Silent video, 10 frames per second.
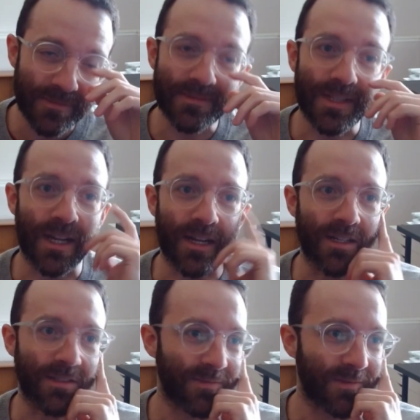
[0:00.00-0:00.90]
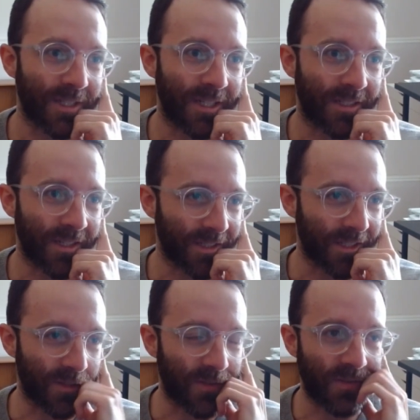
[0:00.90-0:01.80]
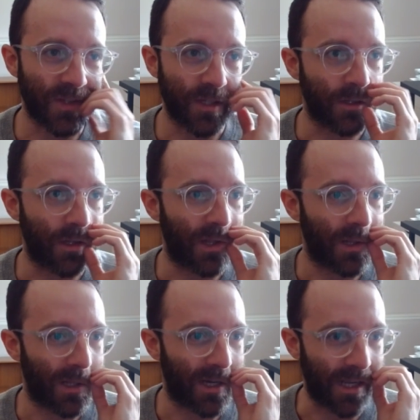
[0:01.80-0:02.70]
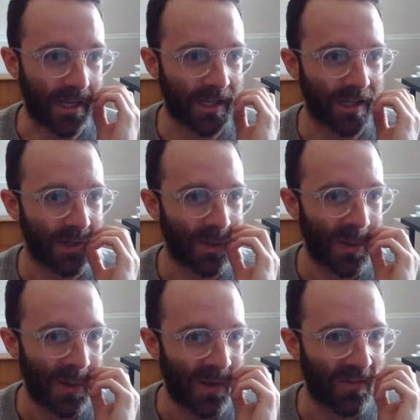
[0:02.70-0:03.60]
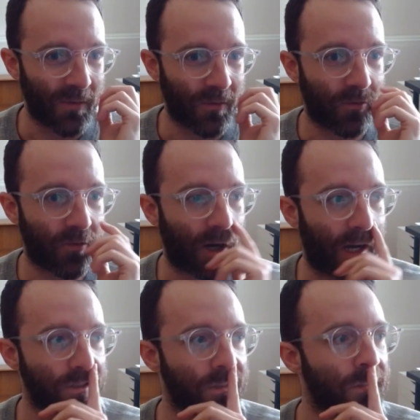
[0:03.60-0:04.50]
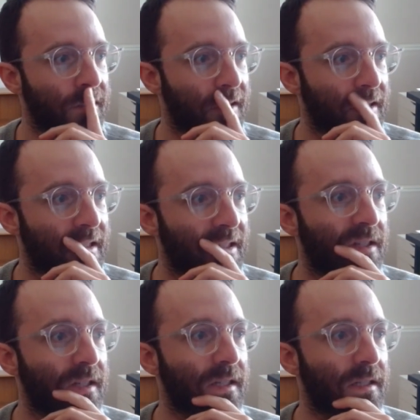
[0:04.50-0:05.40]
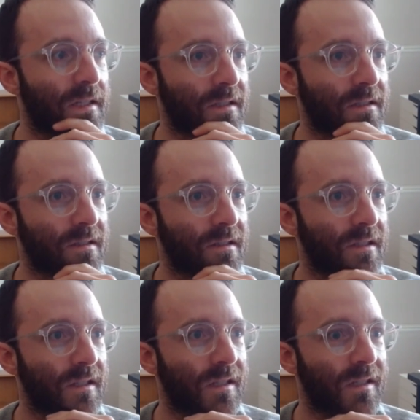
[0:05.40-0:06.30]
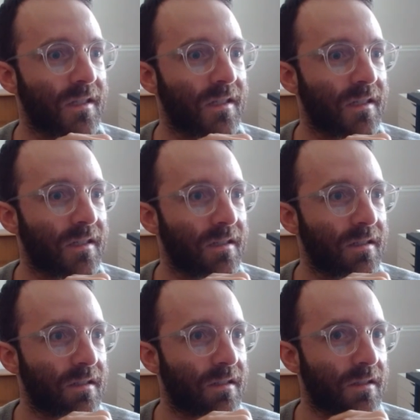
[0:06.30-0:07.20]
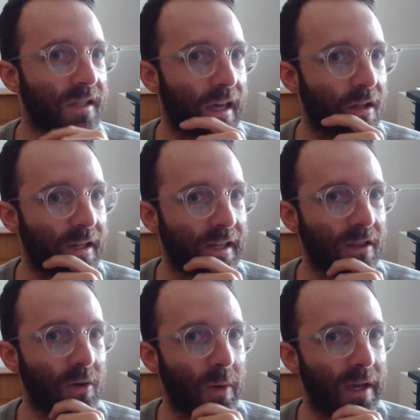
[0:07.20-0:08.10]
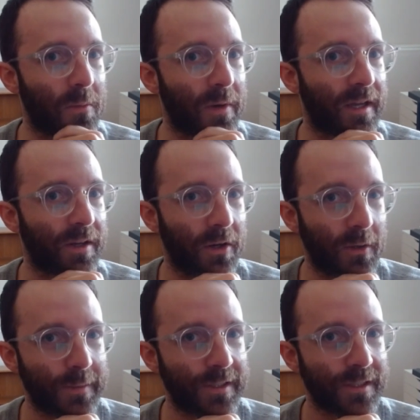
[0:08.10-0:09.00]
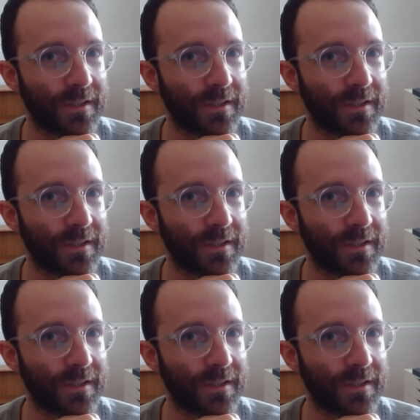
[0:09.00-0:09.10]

I don't know. It doesn't feel like foss is scaling the way we had hoped.